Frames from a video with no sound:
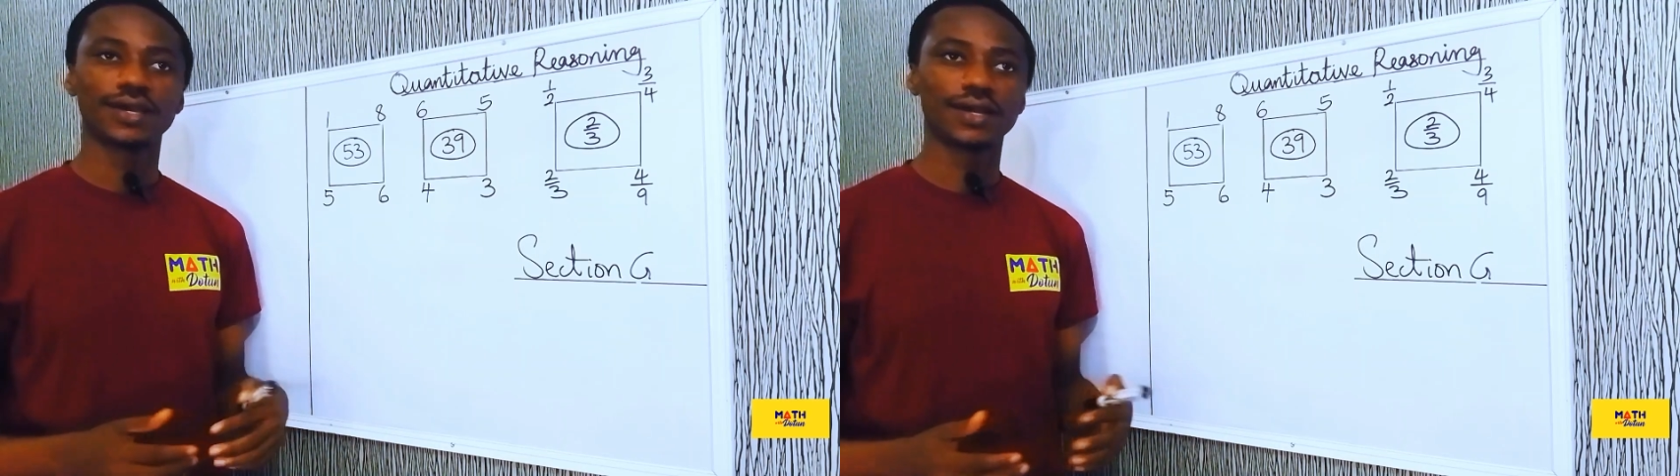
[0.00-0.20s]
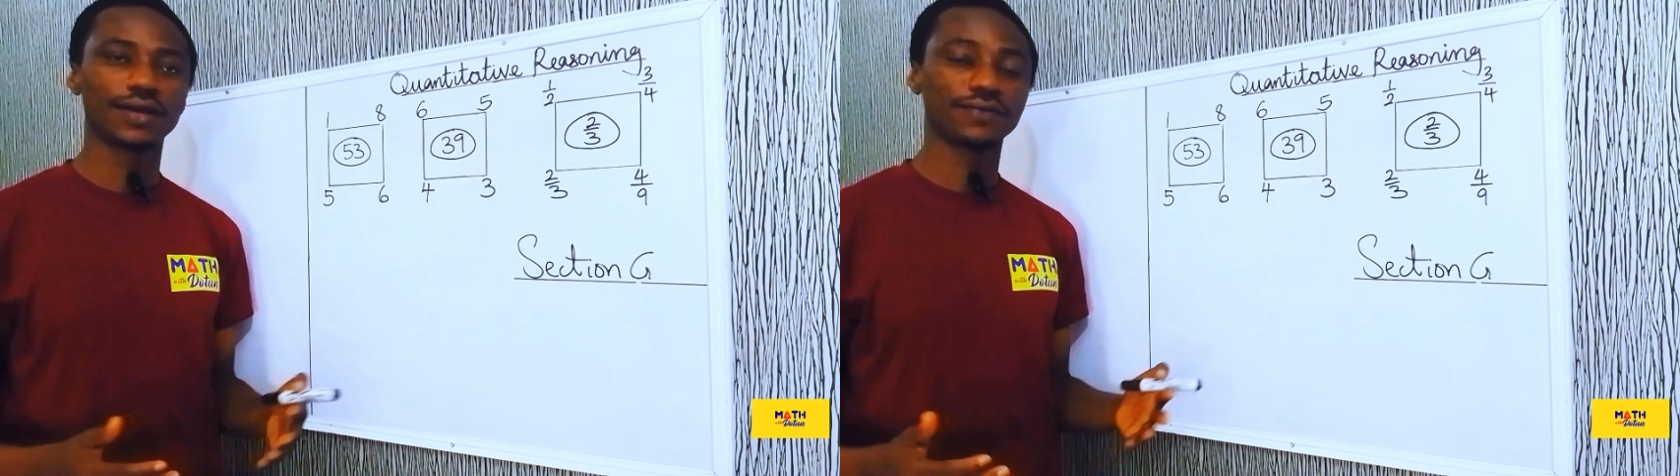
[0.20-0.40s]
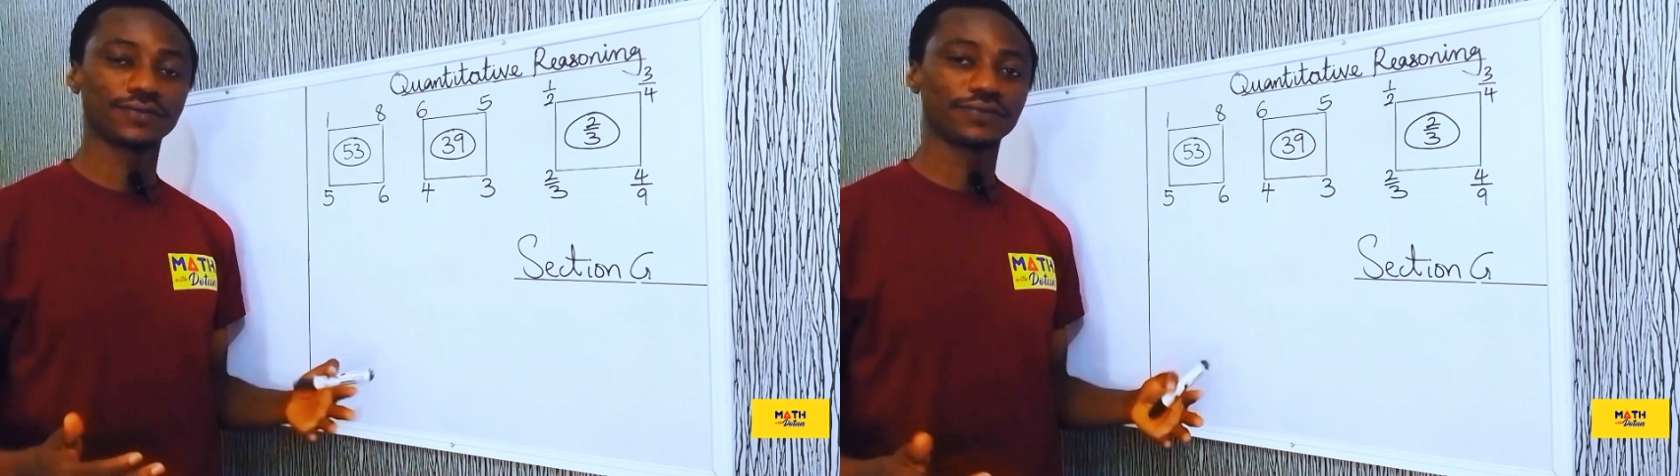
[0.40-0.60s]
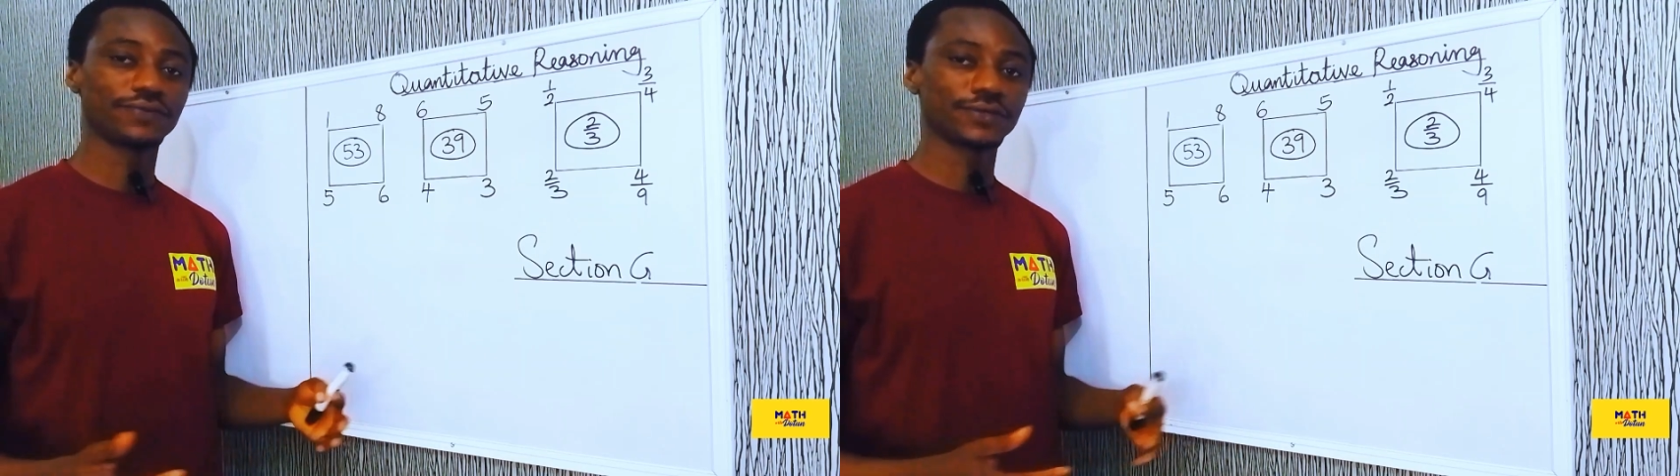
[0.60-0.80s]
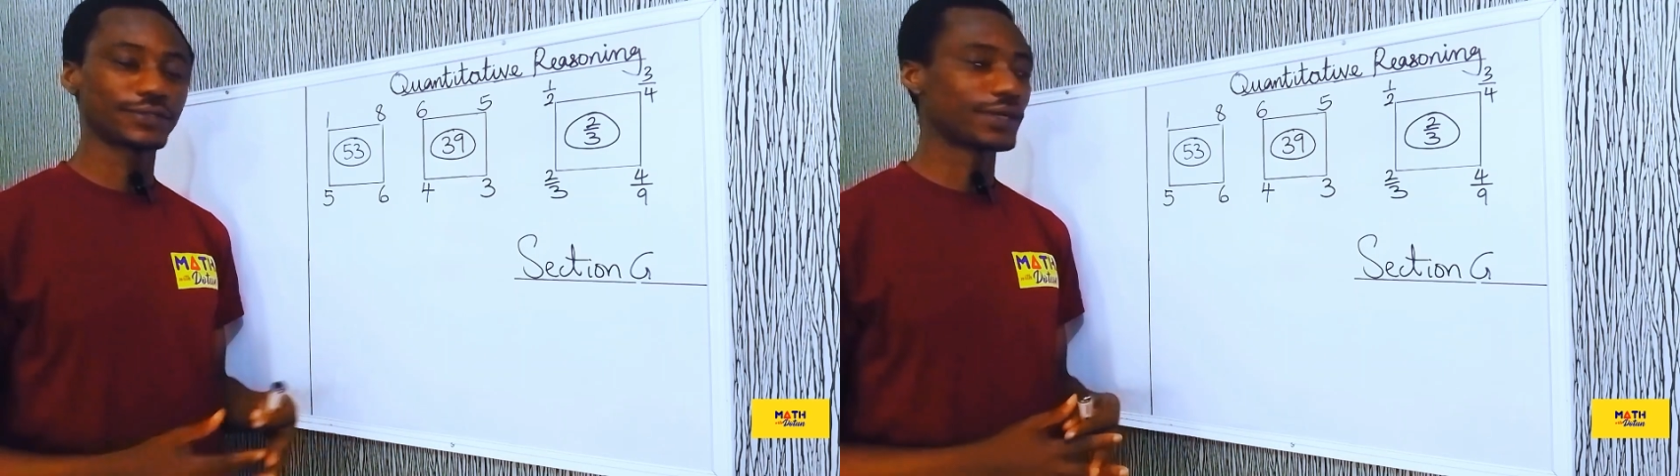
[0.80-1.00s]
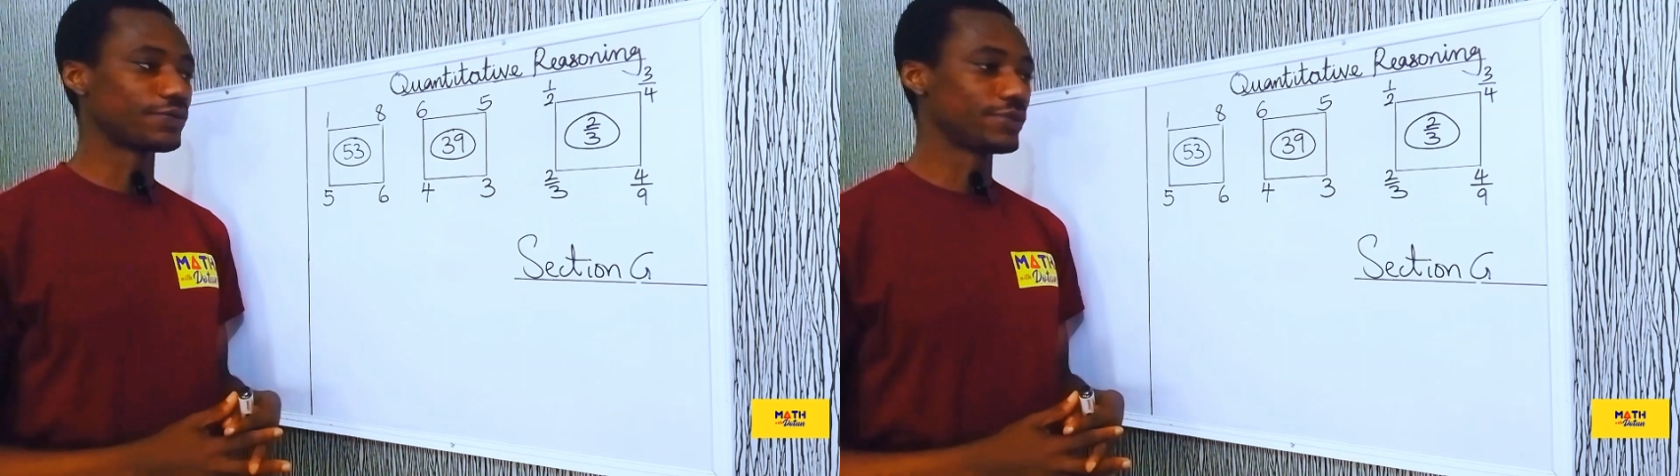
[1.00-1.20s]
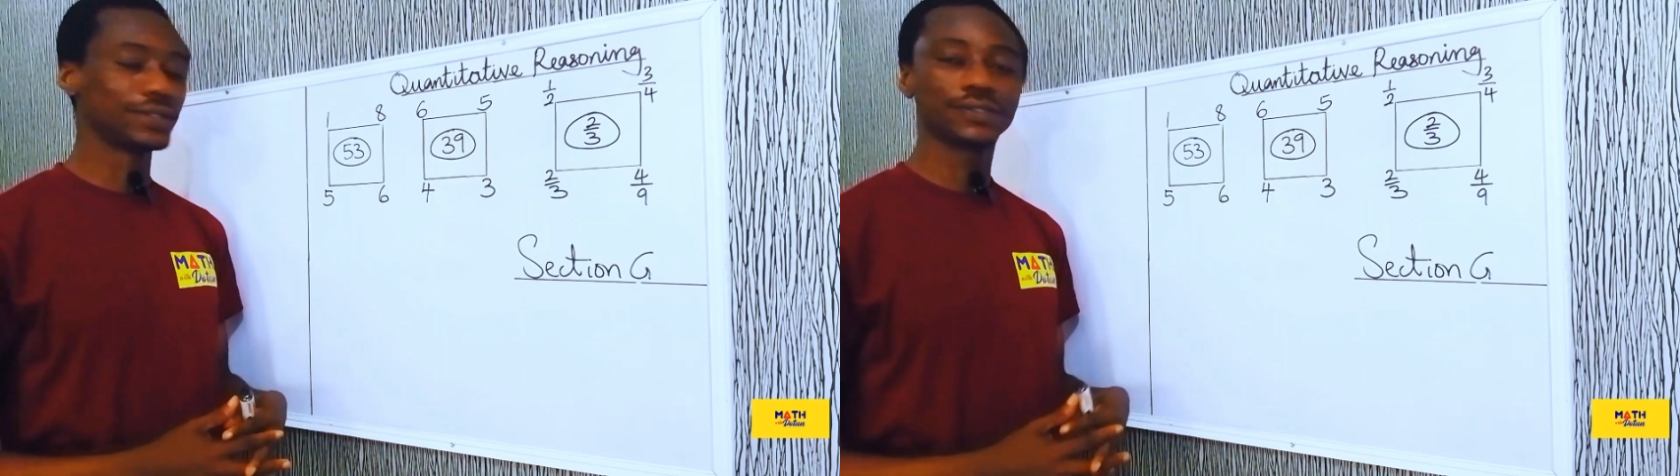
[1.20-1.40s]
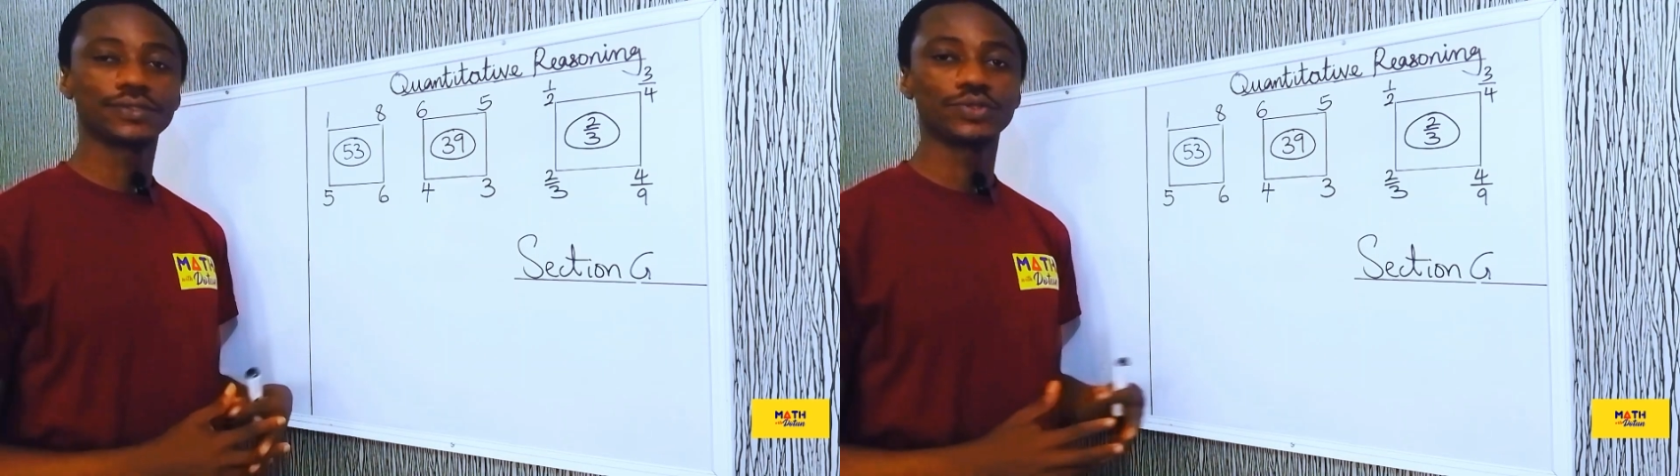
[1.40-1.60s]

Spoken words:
for the first time, please